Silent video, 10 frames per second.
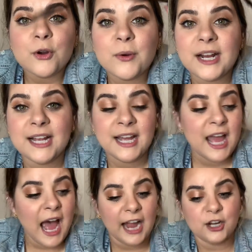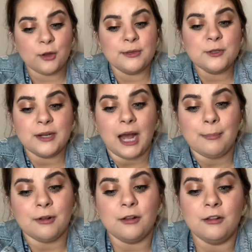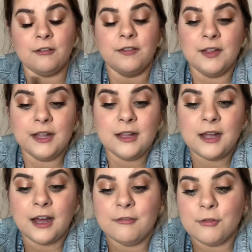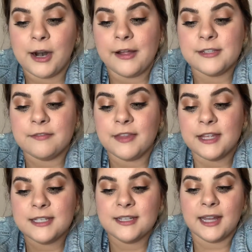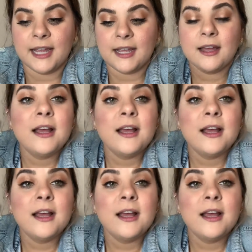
Quick. I normally do a couple of rounds of this, like